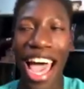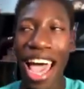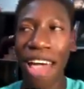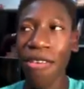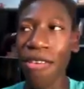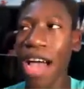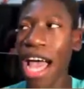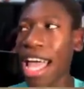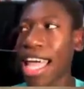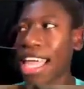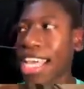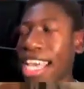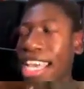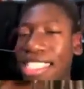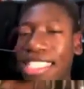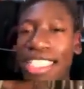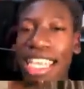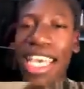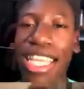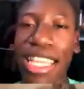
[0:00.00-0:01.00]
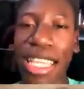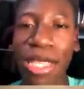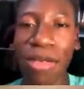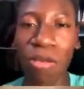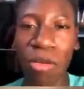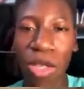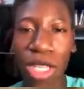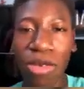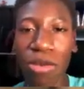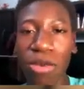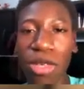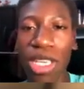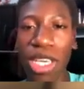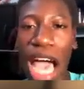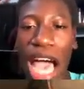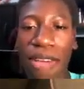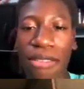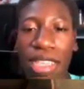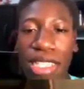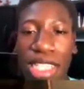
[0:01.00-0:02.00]
Yeah. I like I
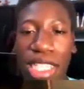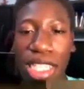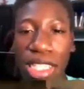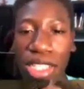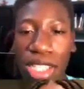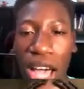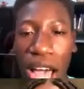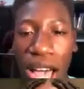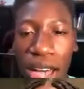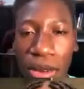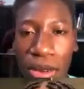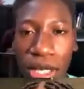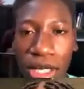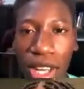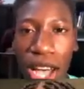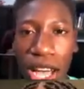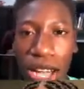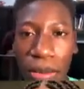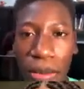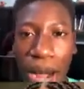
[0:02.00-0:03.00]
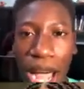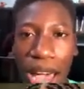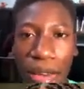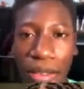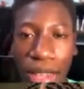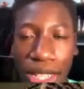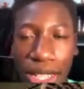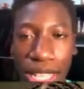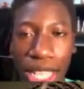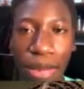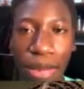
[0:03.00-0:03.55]
said, we obviously talk